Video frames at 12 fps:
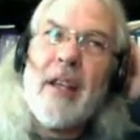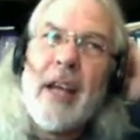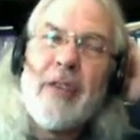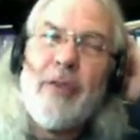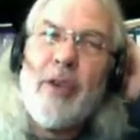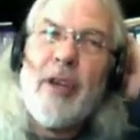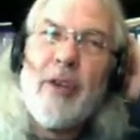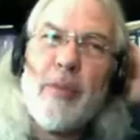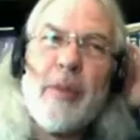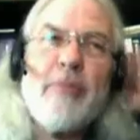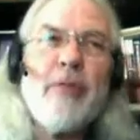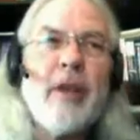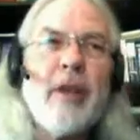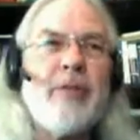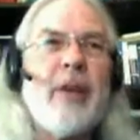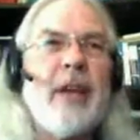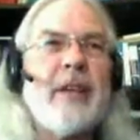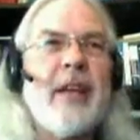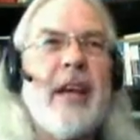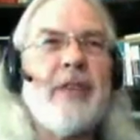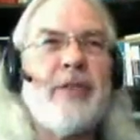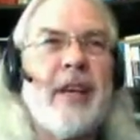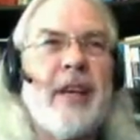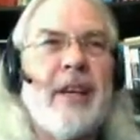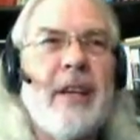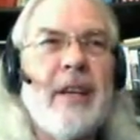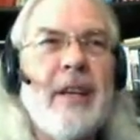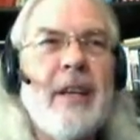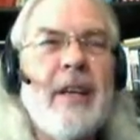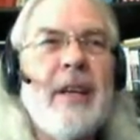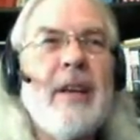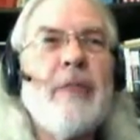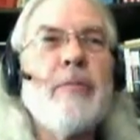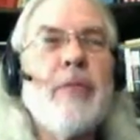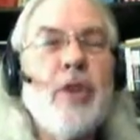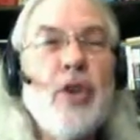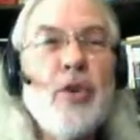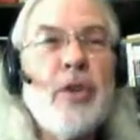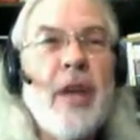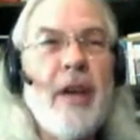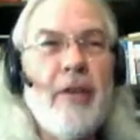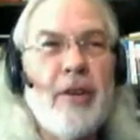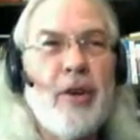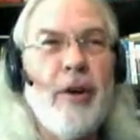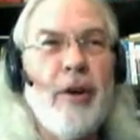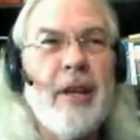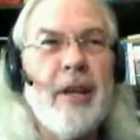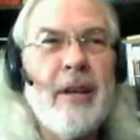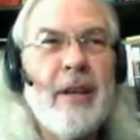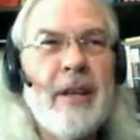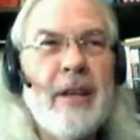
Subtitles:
The next few years will be really fantastic. New territory.